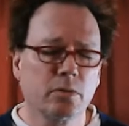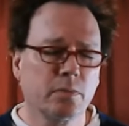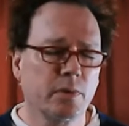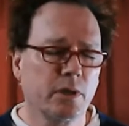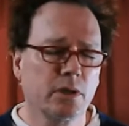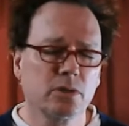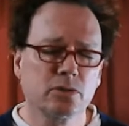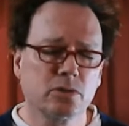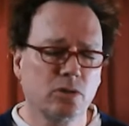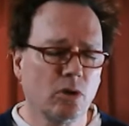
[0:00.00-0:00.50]

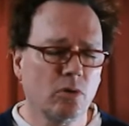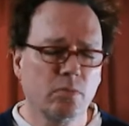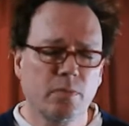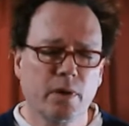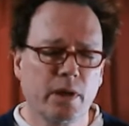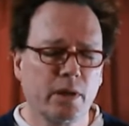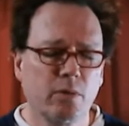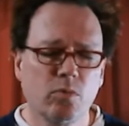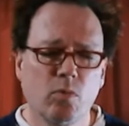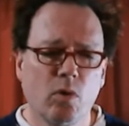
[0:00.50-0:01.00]
because
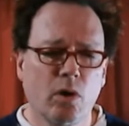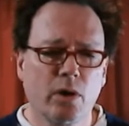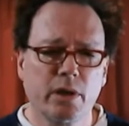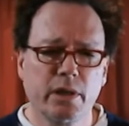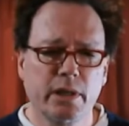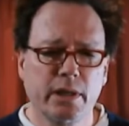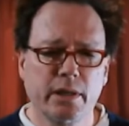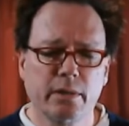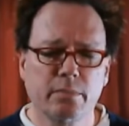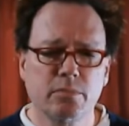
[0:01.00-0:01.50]
nobody wanted
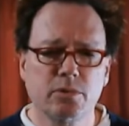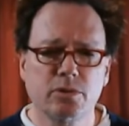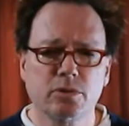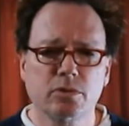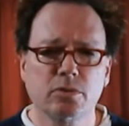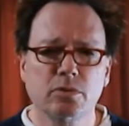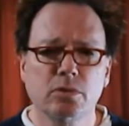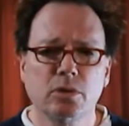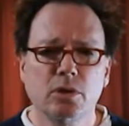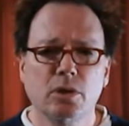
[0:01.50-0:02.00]
him to,